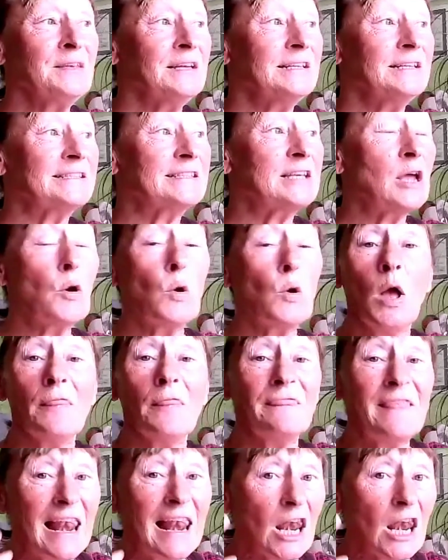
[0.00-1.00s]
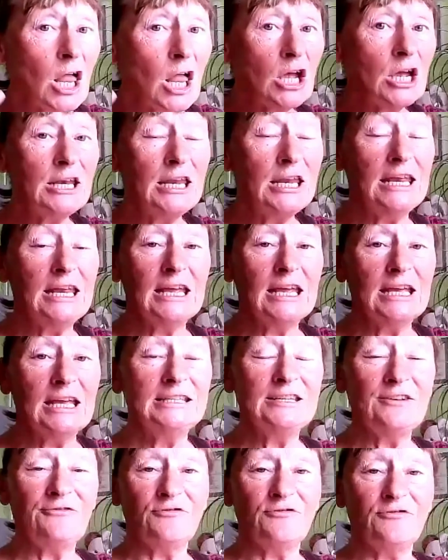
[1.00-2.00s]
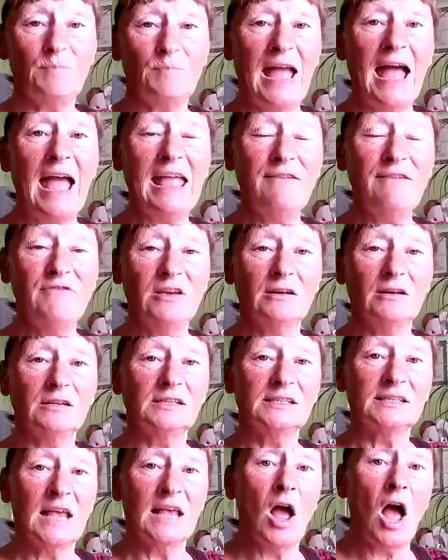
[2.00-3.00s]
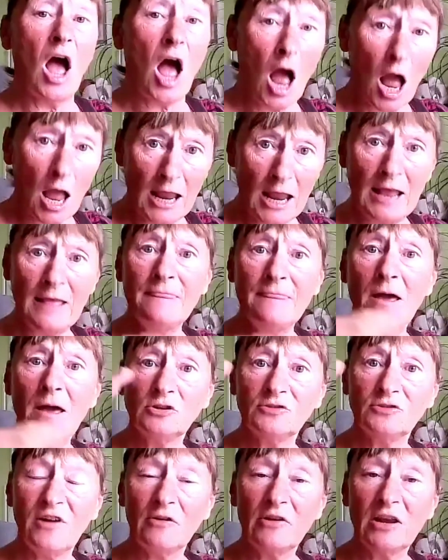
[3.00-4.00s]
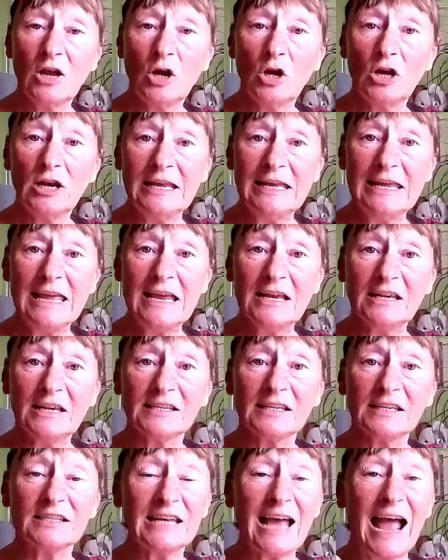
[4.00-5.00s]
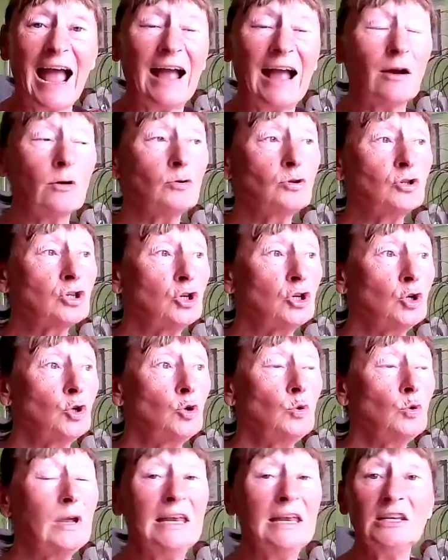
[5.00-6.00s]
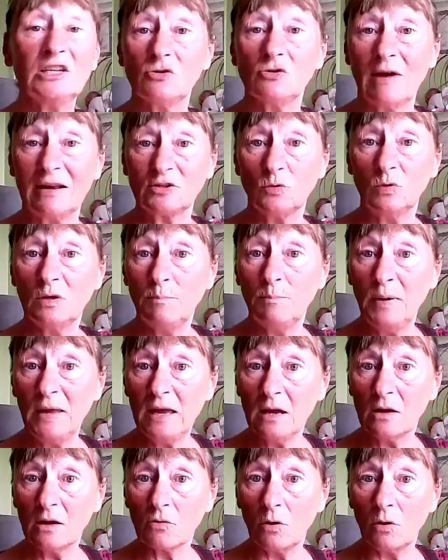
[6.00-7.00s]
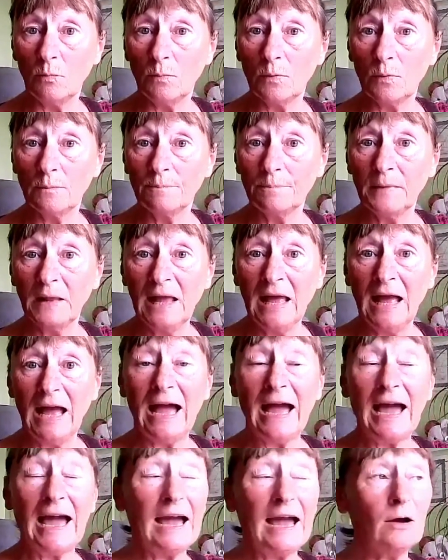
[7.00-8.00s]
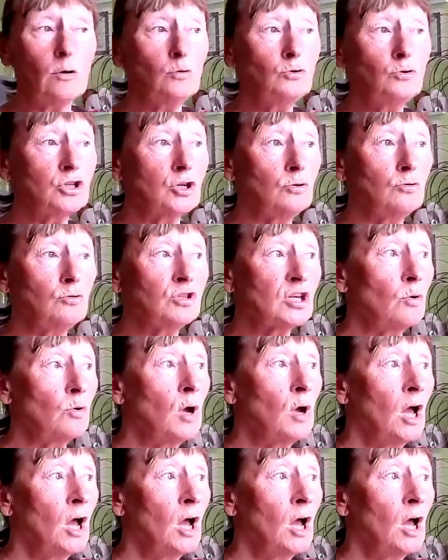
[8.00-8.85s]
So they're learning different behaviours in those very early years as to how to interact with the peer group. How to, so,